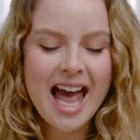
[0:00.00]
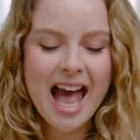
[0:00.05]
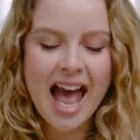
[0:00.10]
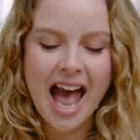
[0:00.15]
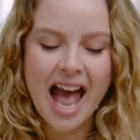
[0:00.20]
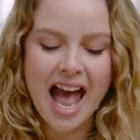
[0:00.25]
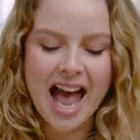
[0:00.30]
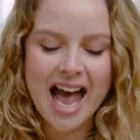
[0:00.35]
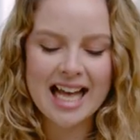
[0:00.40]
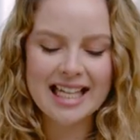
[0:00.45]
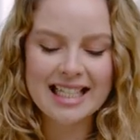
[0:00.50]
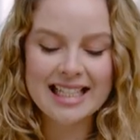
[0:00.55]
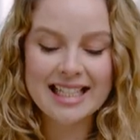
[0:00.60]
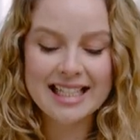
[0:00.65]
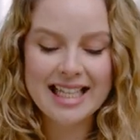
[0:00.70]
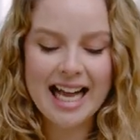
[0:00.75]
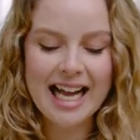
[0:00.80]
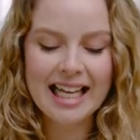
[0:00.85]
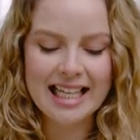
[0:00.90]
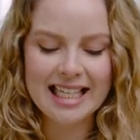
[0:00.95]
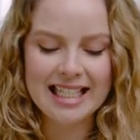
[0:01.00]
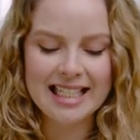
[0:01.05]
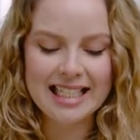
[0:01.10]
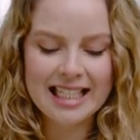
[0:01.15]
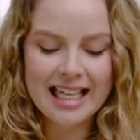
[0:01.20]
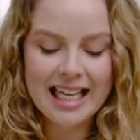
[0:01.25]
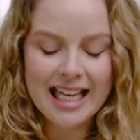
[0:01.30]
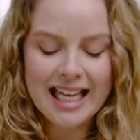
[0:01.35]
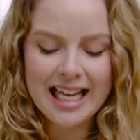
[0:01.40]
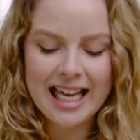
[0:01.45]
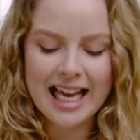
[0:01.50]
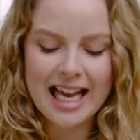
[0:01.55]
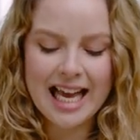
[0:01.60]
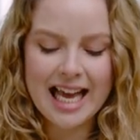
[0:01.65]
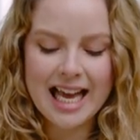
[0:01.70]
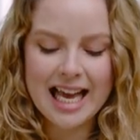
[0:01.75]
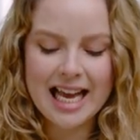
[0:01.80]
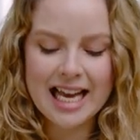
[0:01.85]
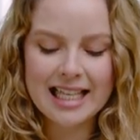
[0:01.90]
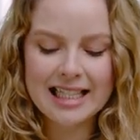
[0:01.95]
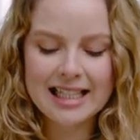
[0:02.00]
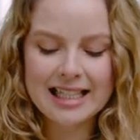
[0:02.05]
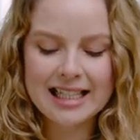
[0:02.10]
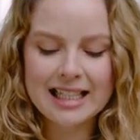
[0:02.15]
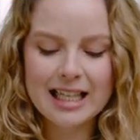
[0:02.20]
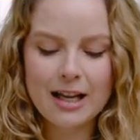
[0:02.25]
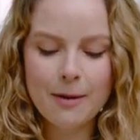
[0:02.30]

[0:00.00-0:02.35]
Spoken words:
And second is,